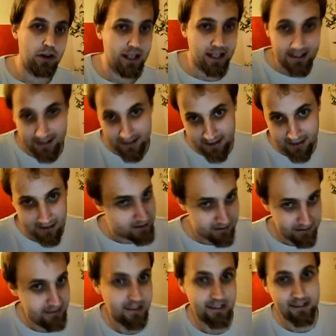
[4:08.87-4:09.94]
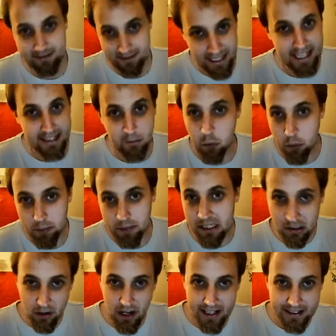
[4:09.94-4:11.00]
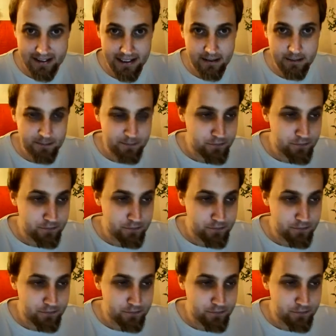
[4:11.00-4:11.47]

Yes, that would be crazy.